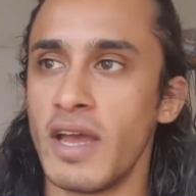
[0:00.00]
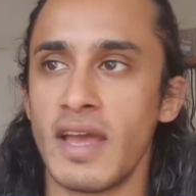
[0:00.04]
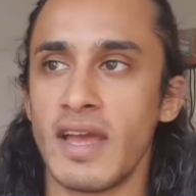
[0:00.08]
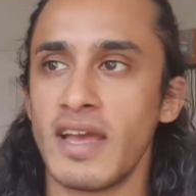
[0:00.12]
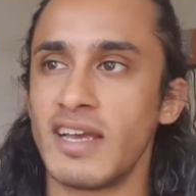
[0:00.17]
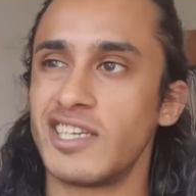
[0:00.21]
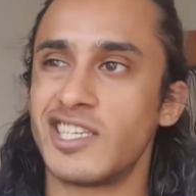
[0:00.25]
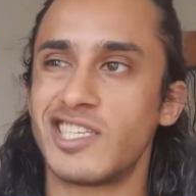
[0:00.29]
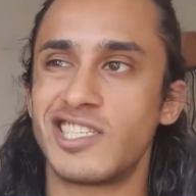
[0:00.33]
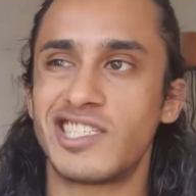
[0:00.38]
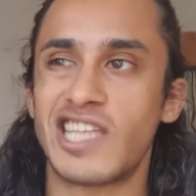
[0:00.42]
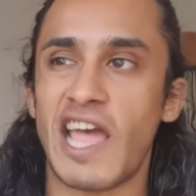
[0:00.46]

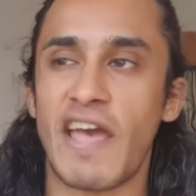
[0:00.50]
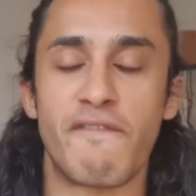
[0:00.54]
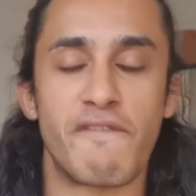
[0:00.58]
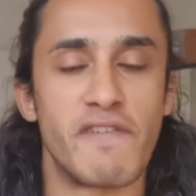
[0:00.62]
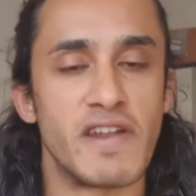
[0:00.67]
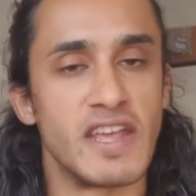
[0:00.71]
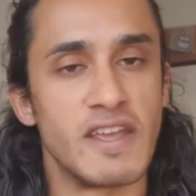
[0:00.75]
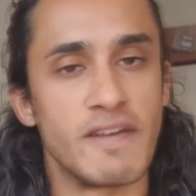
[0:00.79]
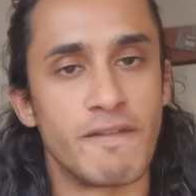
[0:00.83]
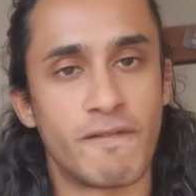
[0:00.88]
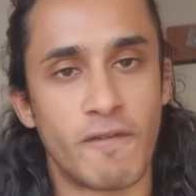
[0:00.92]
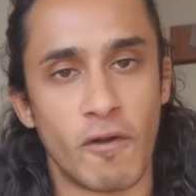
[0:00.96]

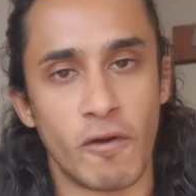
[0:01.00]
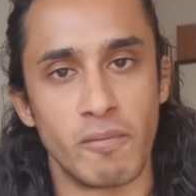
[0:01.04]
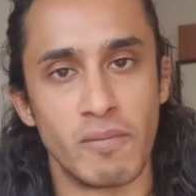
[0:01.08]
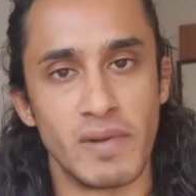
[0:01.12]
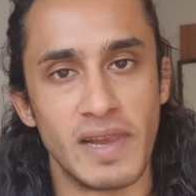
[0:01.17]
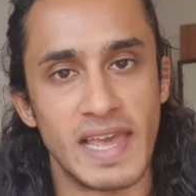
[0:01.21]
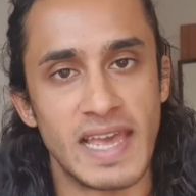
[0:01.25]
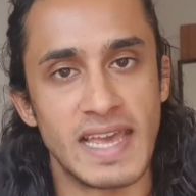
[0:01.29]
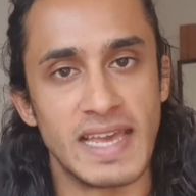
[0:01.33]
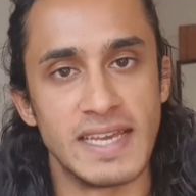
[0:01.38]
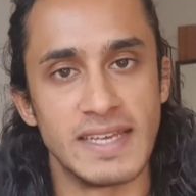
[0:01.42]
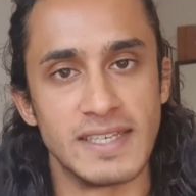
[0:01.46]
Stephanie from
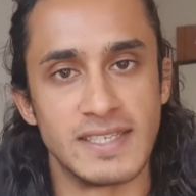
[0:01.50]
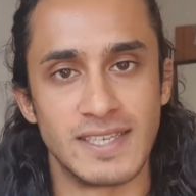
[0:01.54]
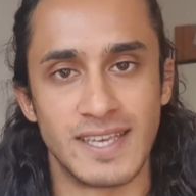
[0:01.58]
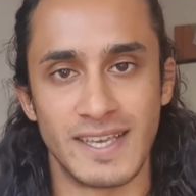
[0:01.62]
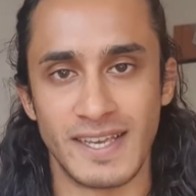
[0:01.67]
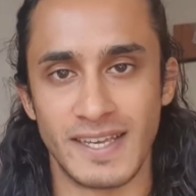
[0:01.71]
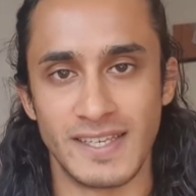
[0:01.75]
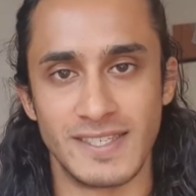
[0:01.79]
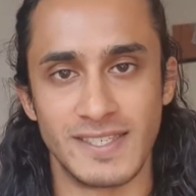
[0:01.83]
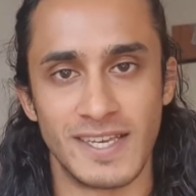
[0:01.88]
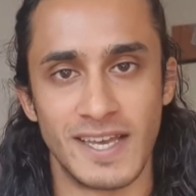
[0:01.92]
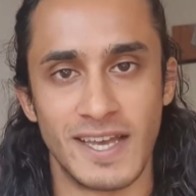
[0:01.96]
Leeds
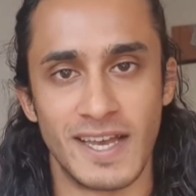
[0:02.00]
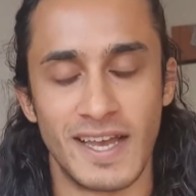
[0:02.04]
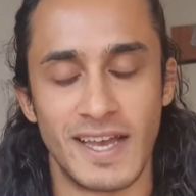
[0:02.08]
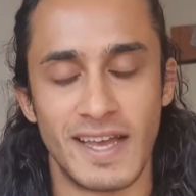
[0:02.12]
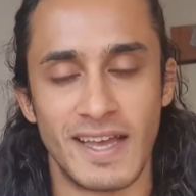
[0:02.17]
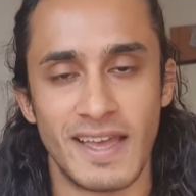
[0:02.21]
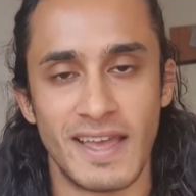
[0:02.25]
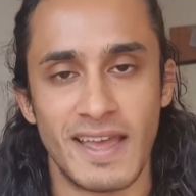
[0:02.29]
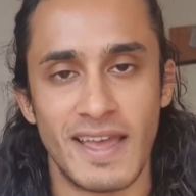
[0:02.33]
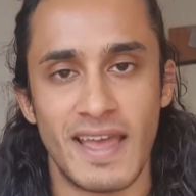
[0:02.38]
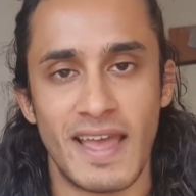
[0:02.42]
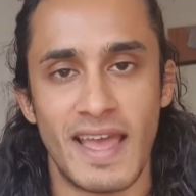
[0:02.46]

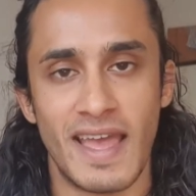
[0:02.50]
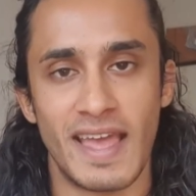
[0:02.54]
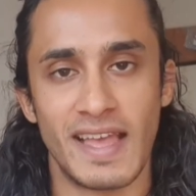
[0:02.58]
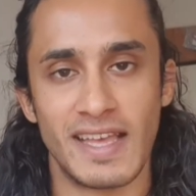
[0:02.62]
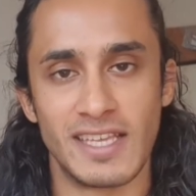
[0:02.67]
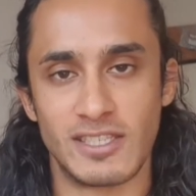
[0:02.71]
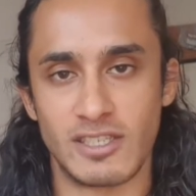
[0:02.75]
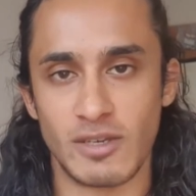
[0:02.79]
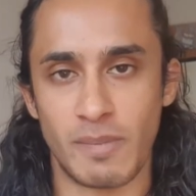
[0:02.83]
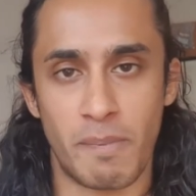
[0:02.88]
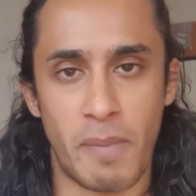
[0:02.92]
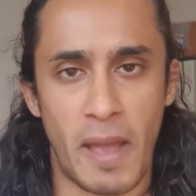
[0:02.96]

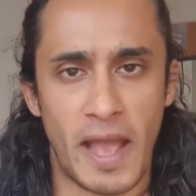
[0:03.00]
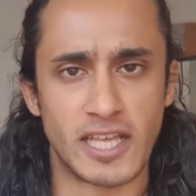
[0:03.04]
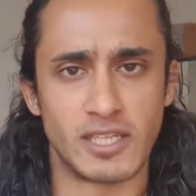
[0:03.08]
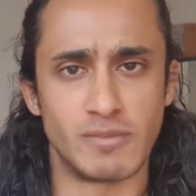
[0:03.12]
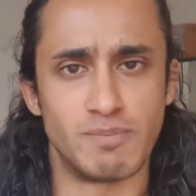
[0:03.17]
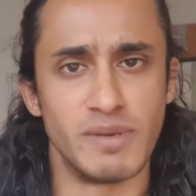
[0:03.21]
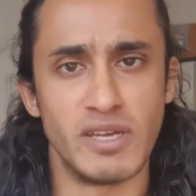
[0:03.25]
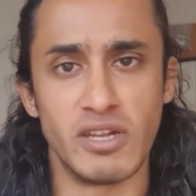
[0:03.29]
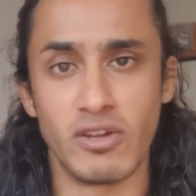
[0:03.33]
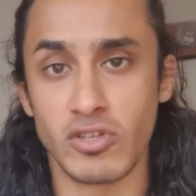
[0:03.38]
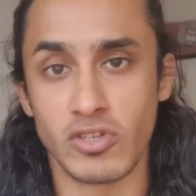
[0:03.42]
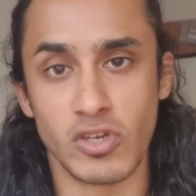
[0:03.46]
has
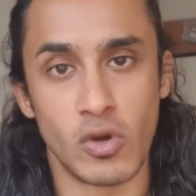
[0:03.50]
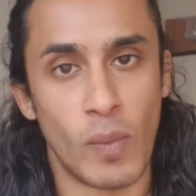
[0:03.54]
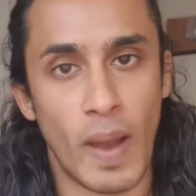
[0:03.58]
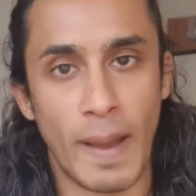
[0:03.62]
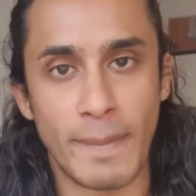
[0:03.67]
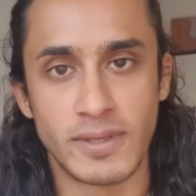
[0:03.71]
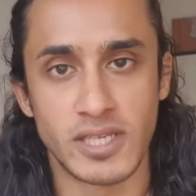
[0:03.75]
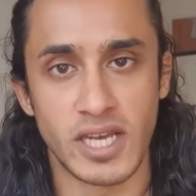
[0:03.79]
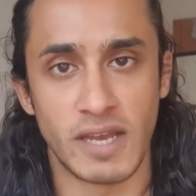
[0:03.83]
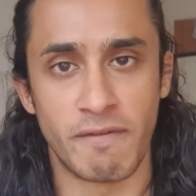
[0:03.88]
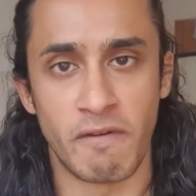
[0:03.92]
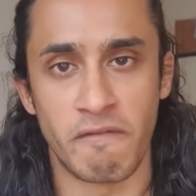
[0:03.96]
been on your
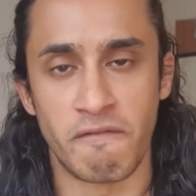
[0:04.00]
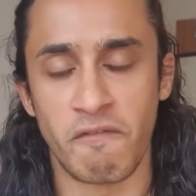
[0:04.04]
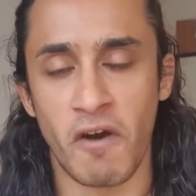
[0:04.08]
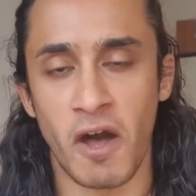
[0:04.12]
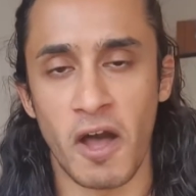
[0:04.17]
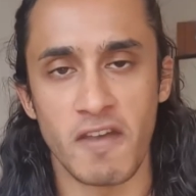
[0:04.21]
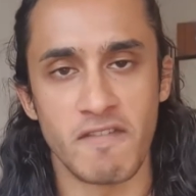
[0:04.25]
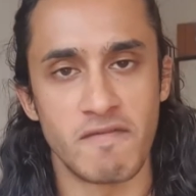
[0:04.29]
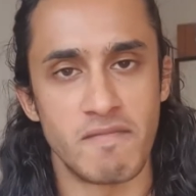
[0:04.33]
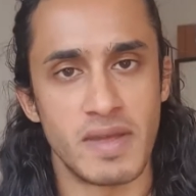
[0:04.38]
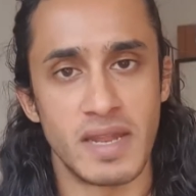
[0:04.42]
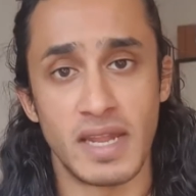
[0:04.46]
website for
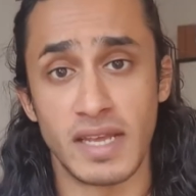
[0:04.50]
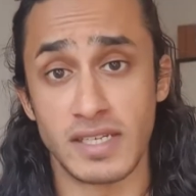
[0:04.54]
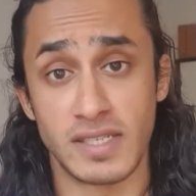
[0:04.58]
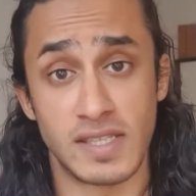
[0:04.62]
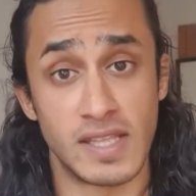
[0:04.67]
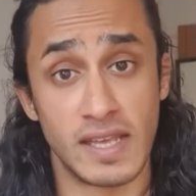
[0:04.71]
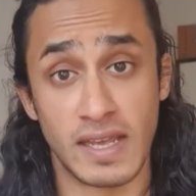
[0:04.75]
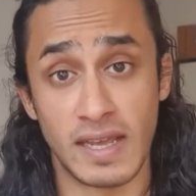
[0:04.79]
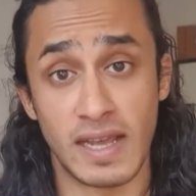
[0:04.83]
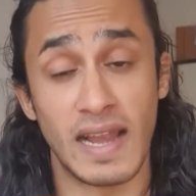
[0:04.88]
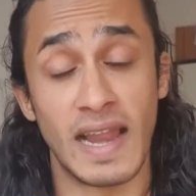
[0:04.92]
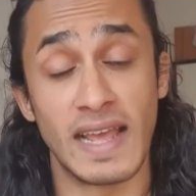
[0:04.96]
5 minutes and
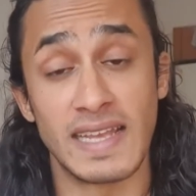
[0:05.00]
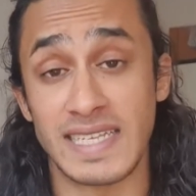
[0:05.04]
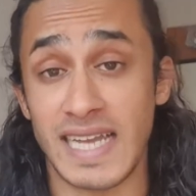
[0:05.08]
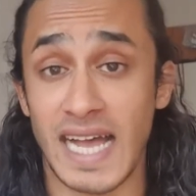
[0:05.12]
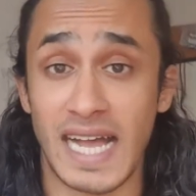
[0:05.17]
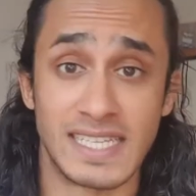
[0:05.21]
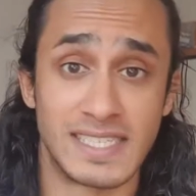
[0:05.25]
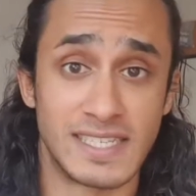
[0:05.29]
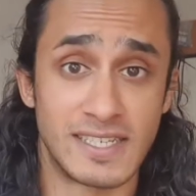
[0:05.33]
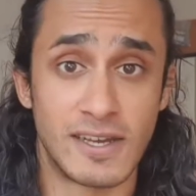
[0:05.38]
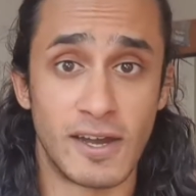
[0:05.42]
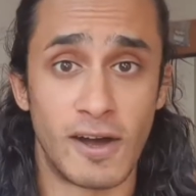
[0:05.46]
then clicked add
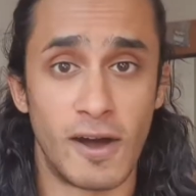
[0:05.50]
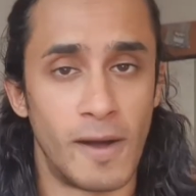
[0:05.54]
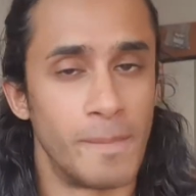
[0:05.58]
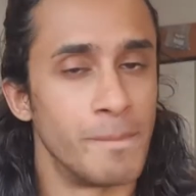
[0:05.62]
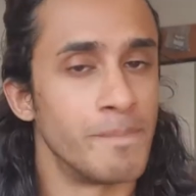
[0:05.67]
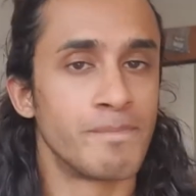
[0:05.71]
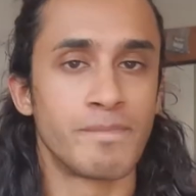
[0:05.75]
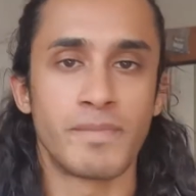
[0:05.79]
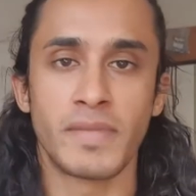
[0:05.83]
to cart.